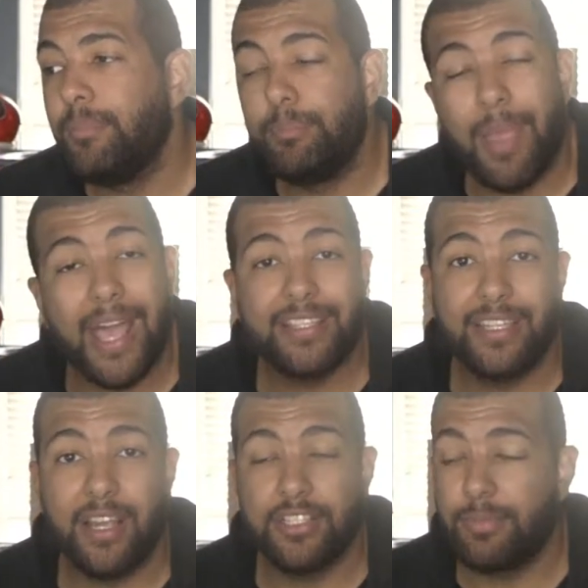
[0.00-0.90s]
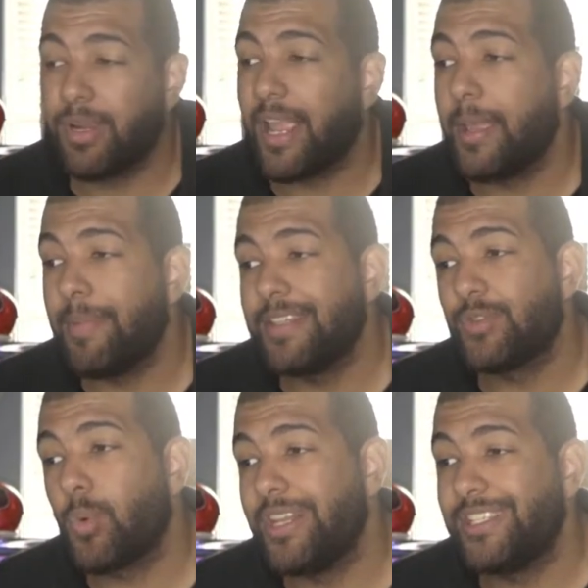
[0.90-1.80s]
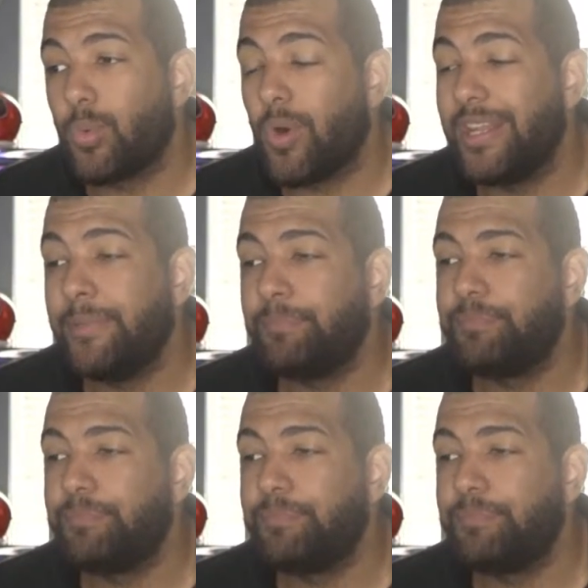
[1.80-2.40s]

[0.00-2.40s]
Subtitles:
passing yards per game in 2020.